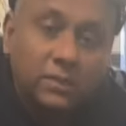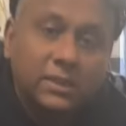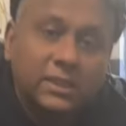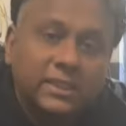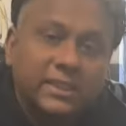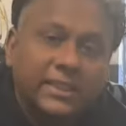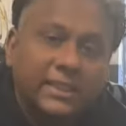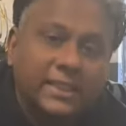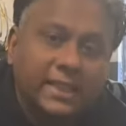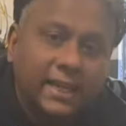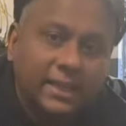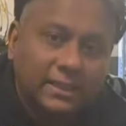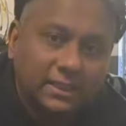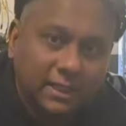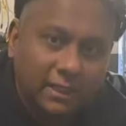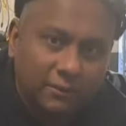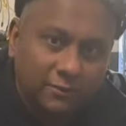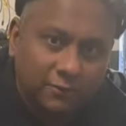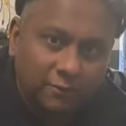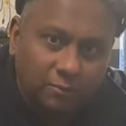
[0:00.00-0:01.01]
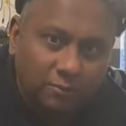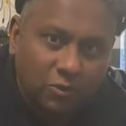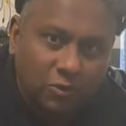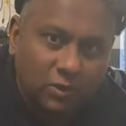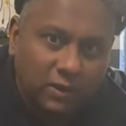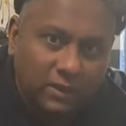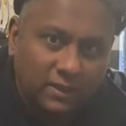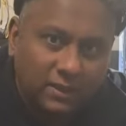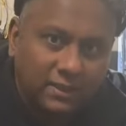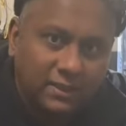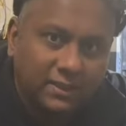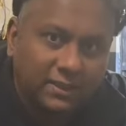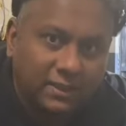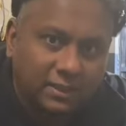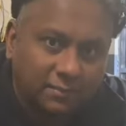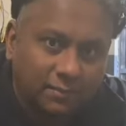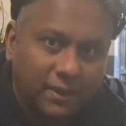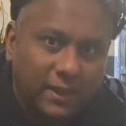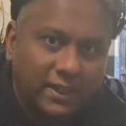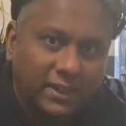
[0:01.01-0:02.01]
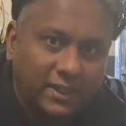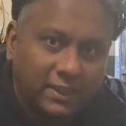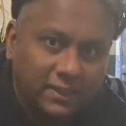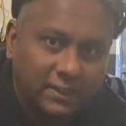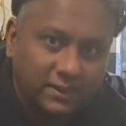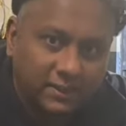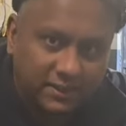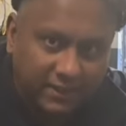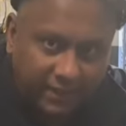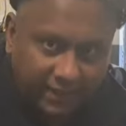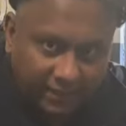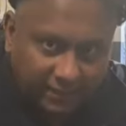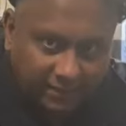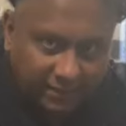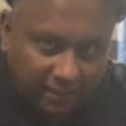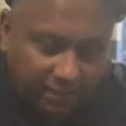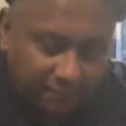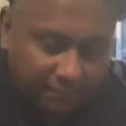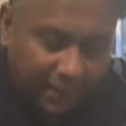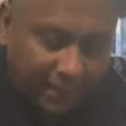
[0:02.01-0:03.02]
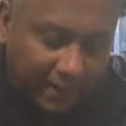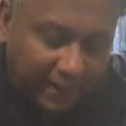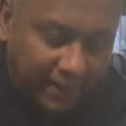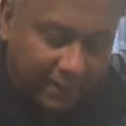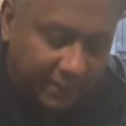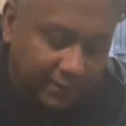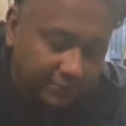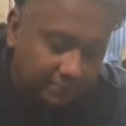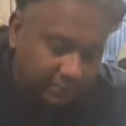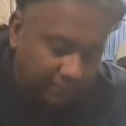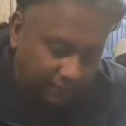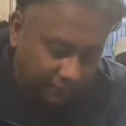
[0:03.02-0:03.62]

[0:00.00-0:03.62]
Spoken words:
GSF Motors. This is my second supplier.